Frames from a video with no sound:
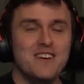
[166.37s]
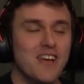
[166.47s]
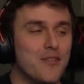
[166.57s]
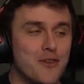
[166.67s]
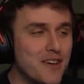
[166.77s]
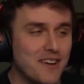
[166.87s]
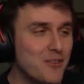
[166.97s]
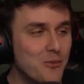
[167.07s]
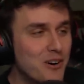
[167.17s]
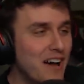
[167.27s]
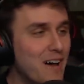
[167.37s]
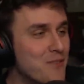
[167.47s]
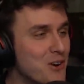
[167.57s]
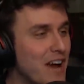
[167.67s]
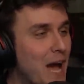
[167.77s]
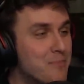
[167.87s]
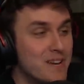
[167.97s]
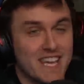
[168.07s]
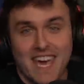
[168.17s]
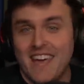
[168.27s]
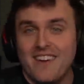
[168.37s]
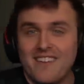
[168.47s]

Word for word: Nothing will ever happen again.